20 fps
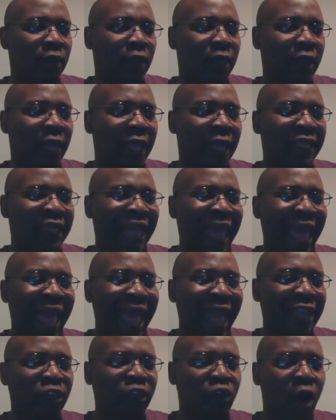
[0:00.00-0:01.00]
And I
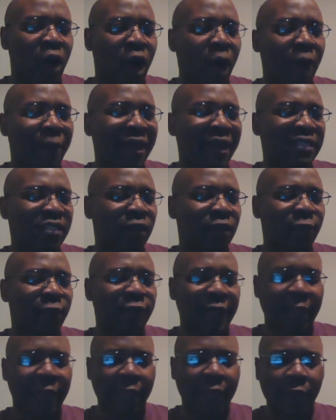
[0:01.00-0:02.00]
had to calm myself
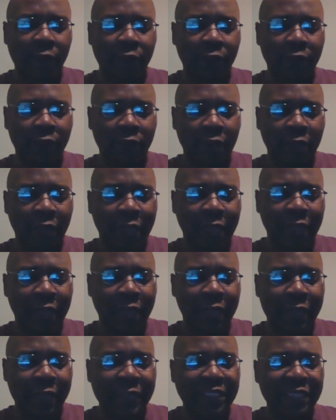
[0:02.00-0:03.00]
down.
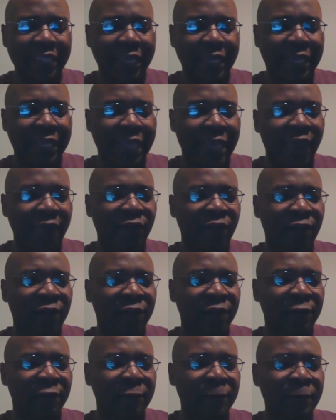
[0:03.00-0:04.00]
He said,
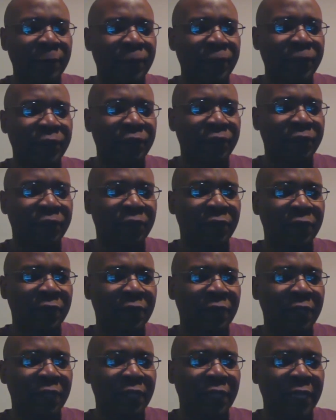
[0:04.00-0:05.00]
Kevin,
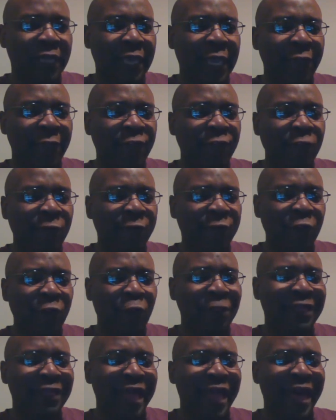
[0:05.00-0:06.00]
if you felt
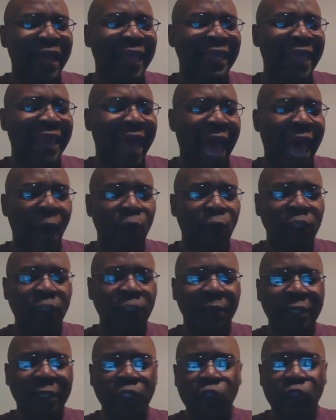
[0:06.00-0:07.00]
like I was
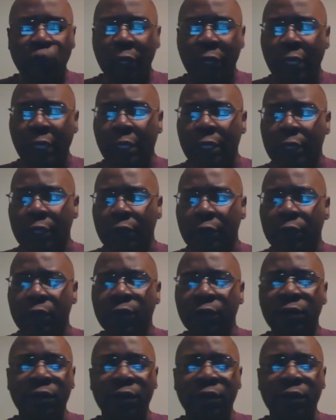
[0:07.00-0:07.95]
mistreating you,